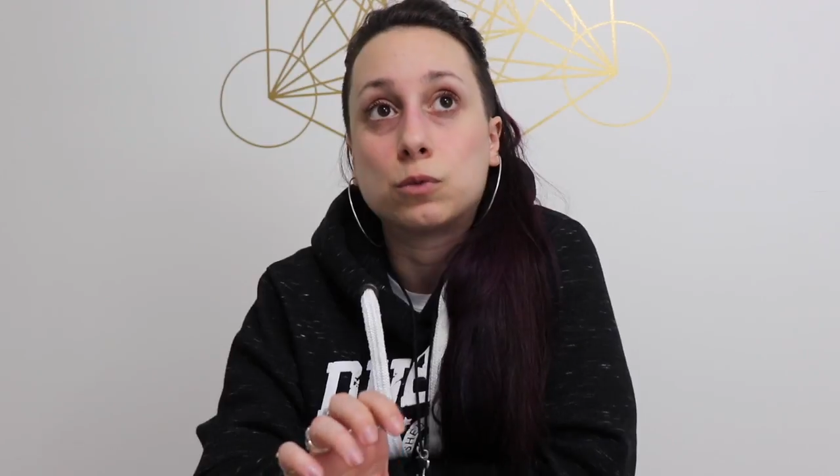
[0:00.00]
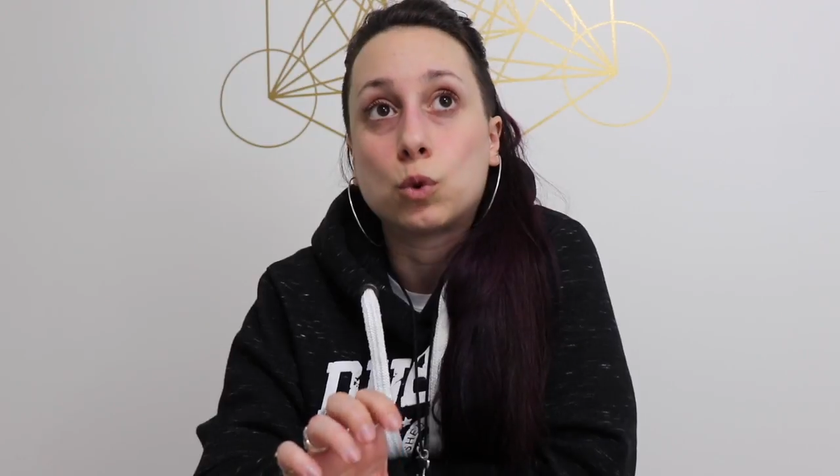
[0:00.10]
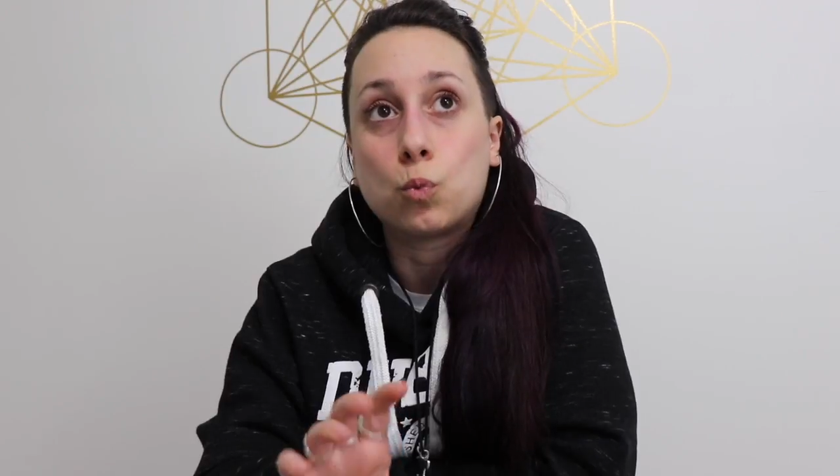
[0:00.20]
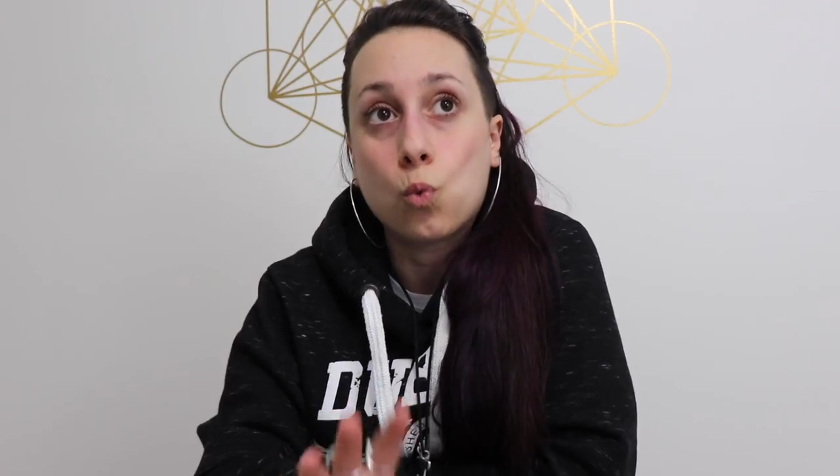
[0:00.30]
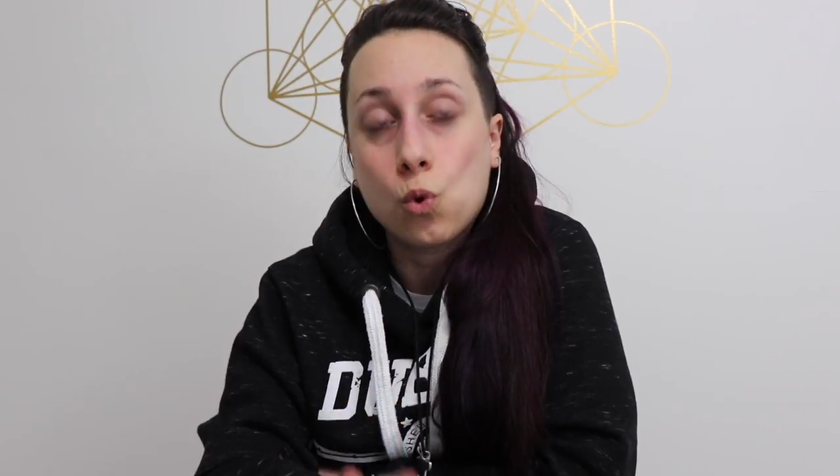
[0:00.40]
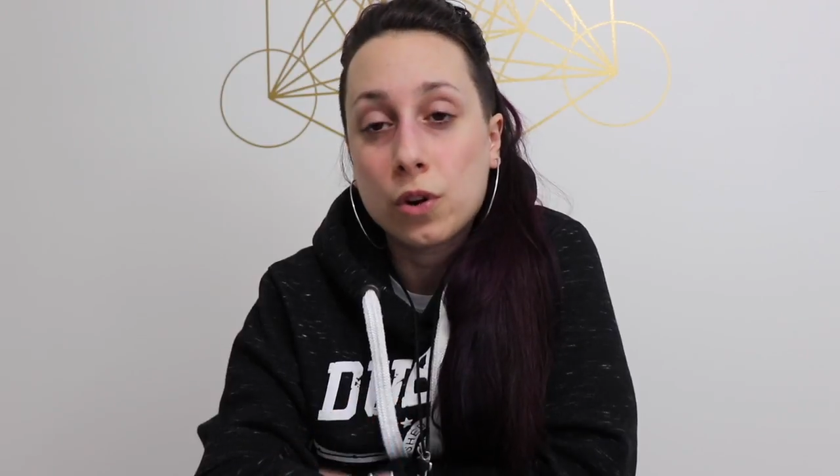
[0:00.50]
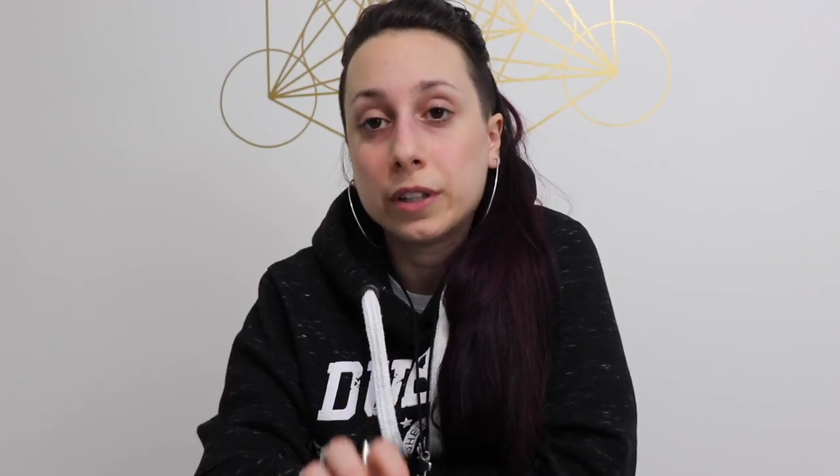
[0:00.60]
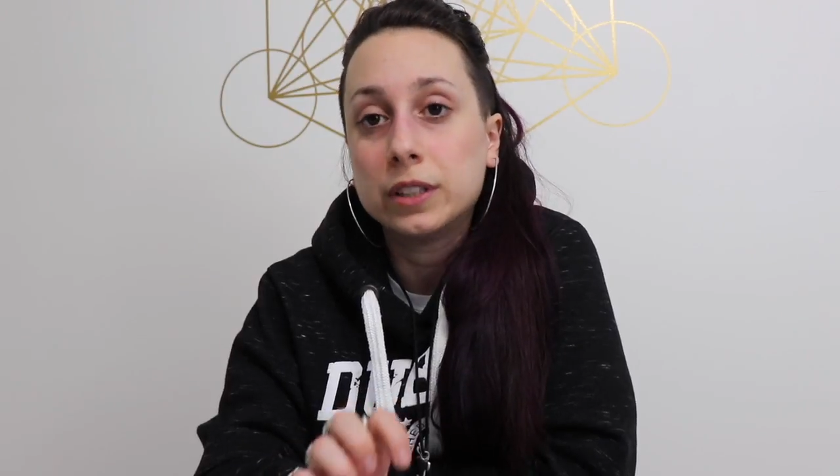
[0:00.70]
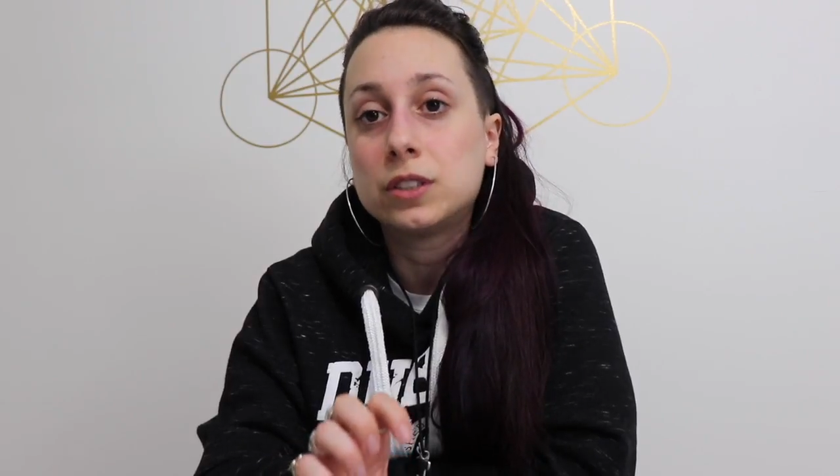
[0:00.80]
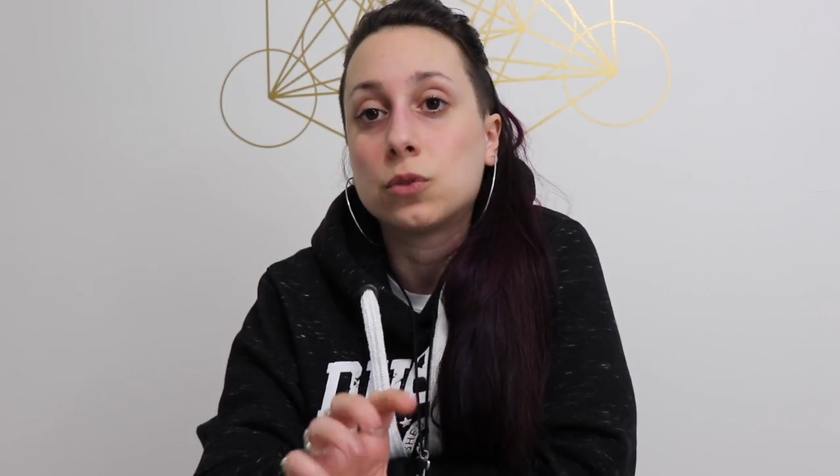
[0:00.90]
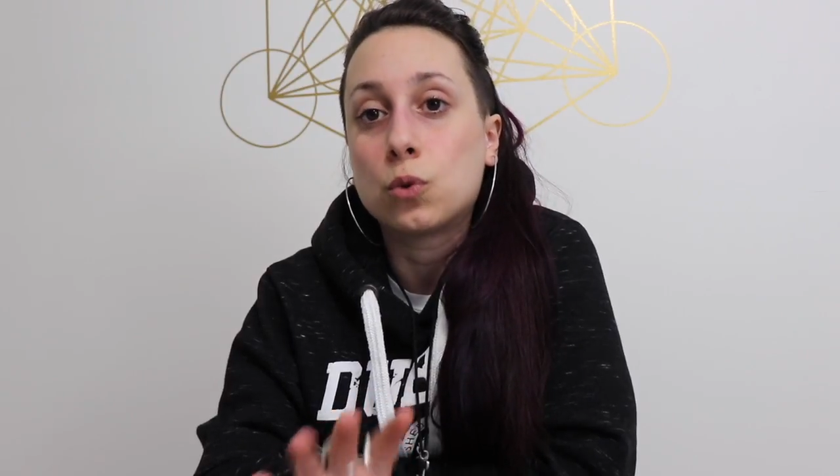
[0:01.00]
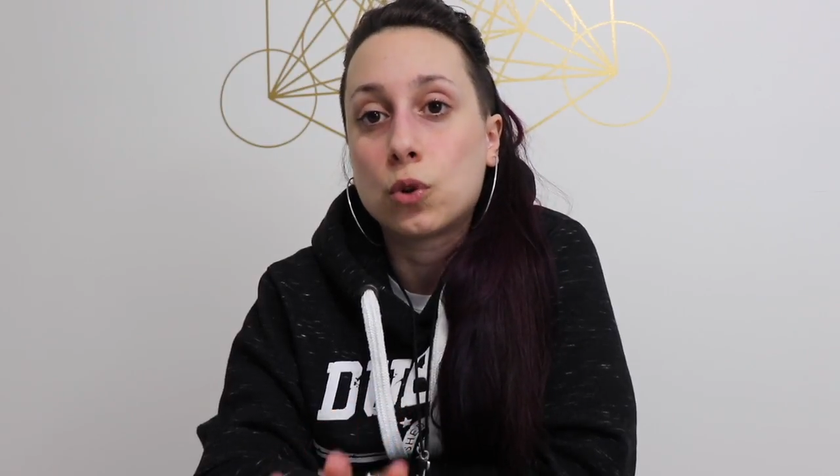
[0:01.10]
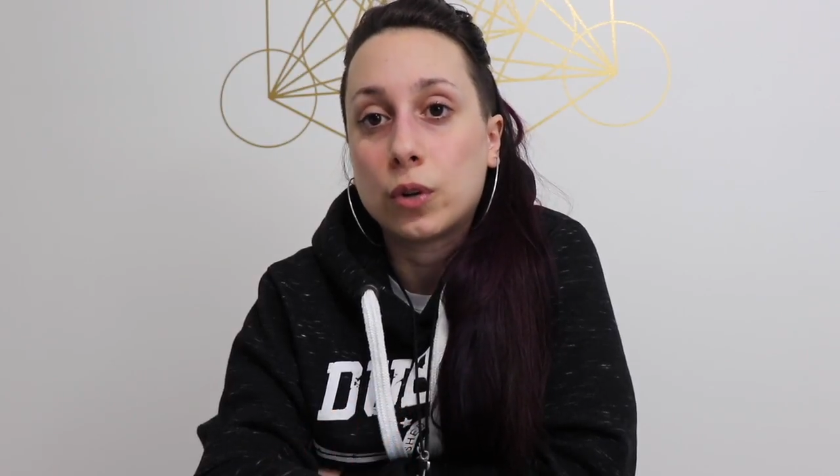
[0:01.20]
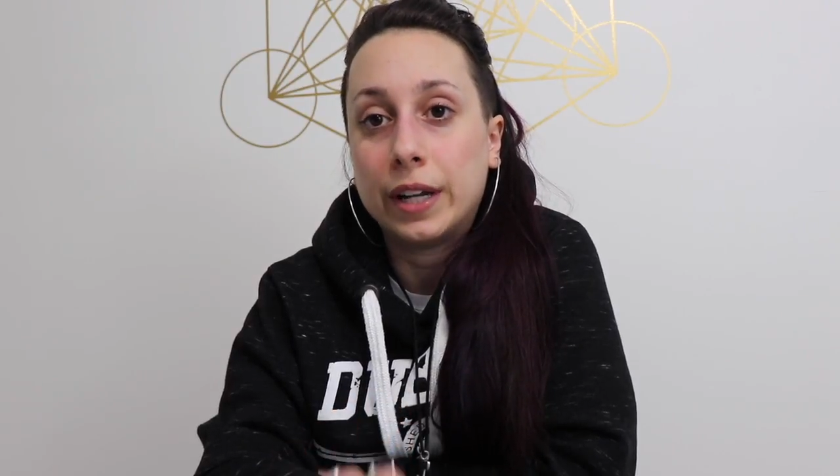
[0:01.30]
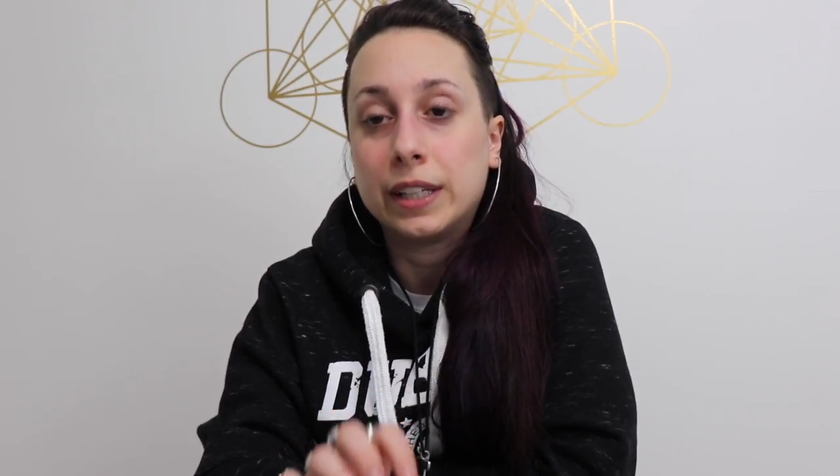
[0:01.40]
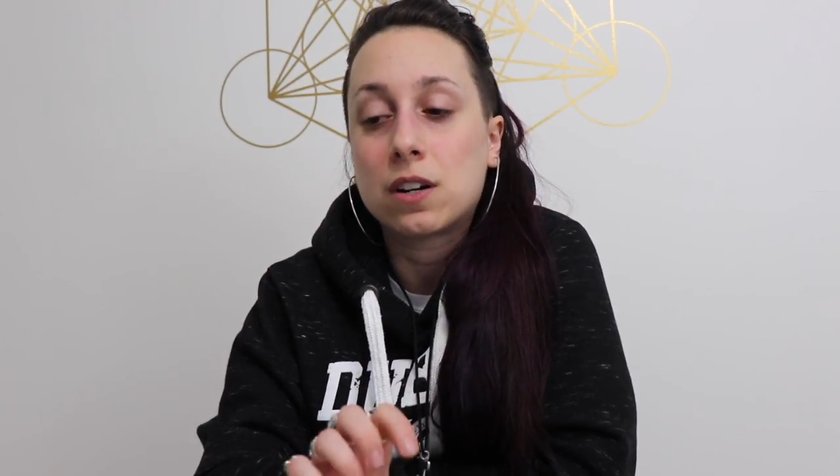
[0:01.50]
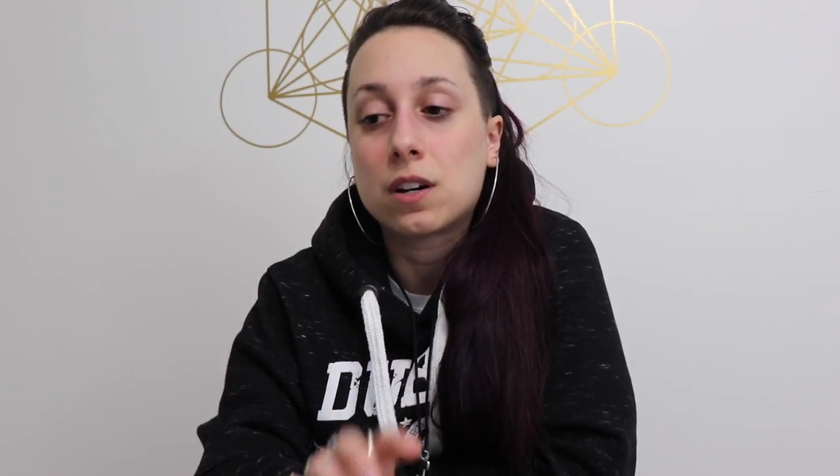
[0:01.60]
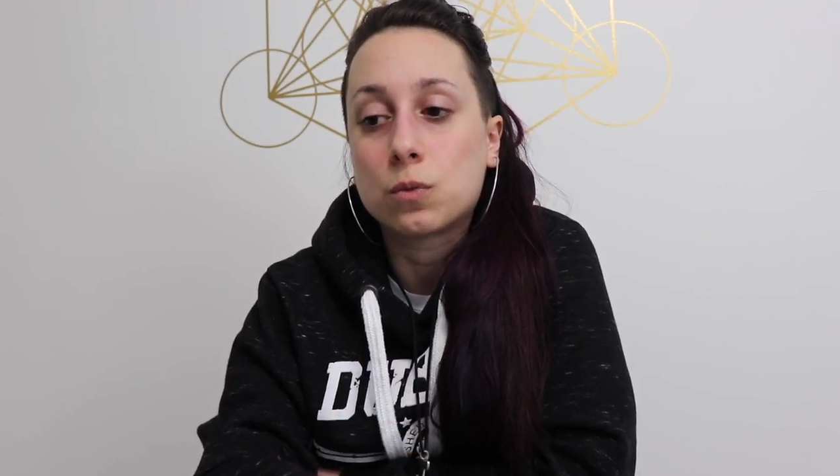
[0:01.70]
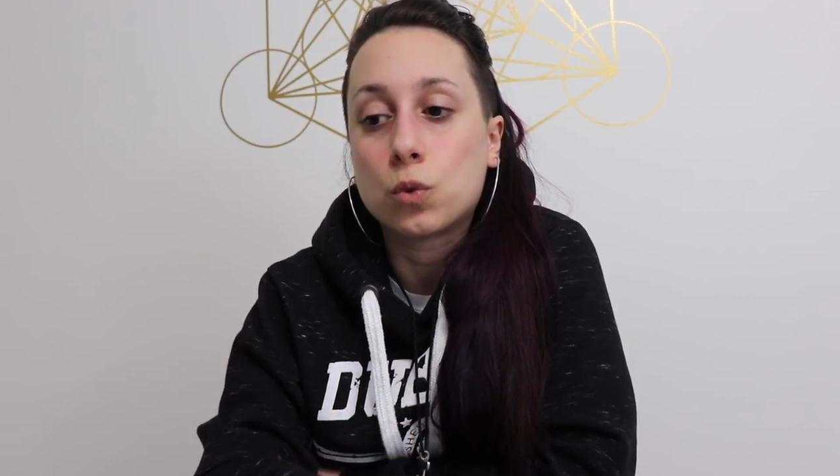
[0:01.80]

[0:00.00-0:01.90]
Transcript: the rewards or any hard